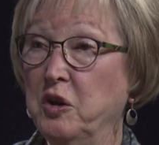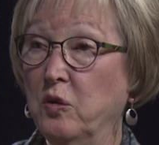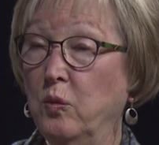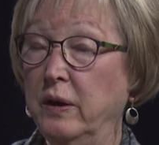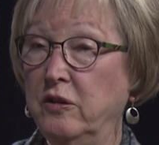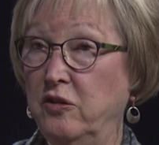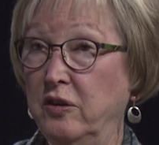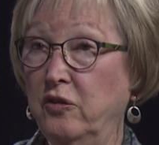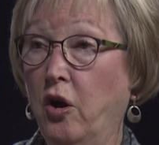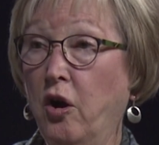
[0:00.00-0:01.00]
which
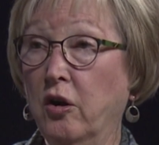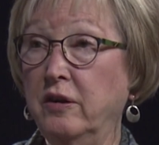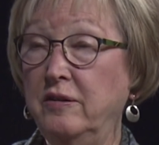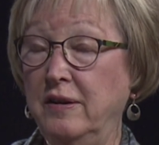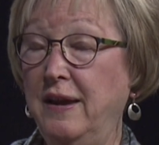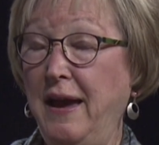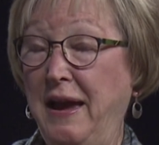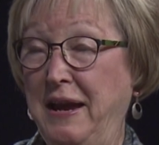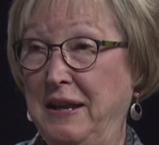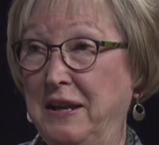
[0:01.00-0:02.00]
is hard to
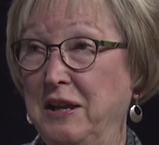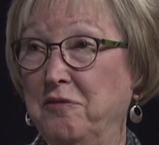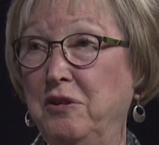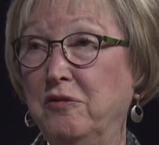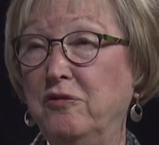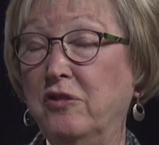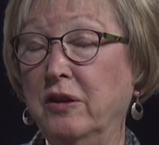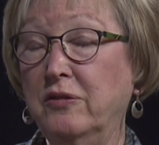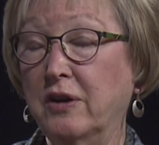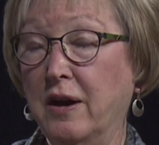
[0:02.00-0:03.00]
gain if you've
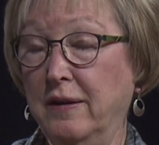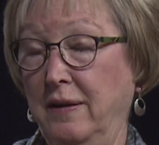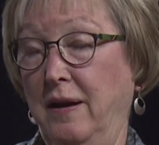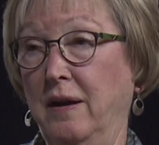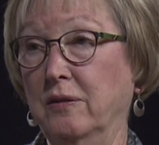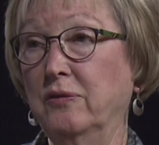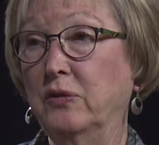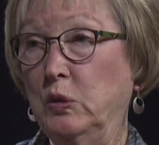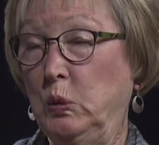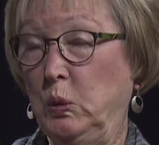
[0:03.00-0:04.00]
just gotten out of
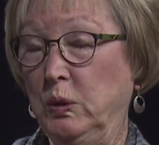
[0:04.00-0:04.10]
school.